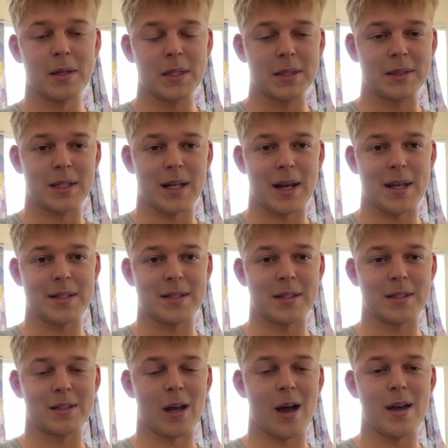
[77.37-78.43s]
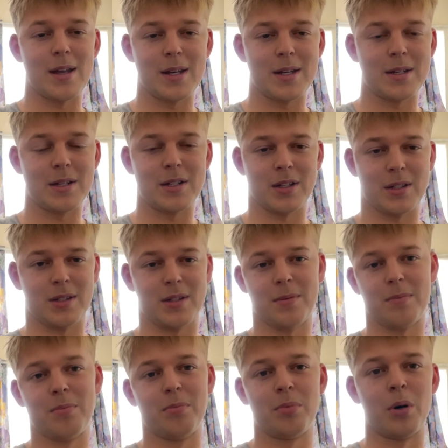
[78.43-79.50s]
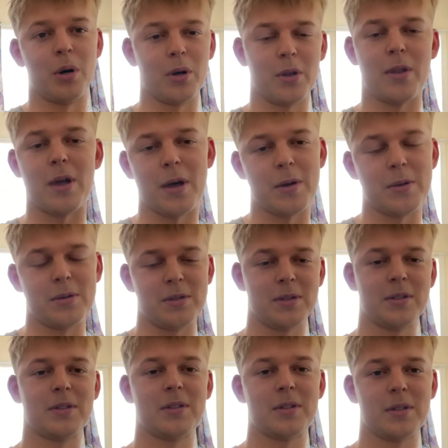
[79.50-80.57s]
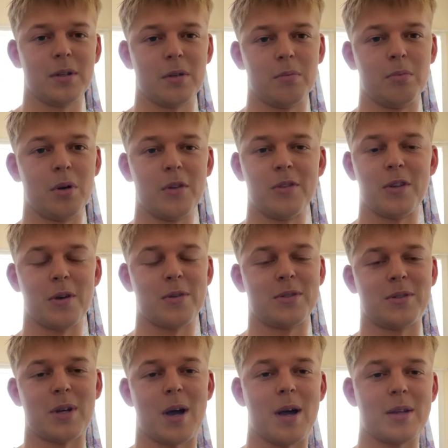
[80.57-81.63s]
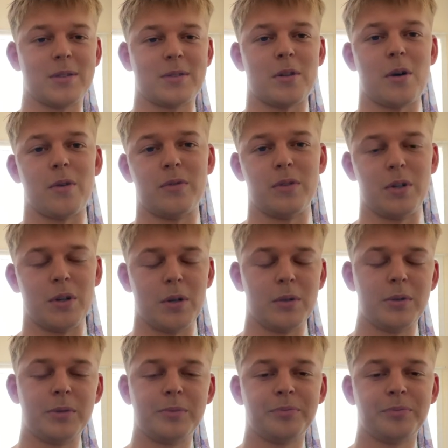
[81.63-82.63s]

today's society to just put those tasks off, you know?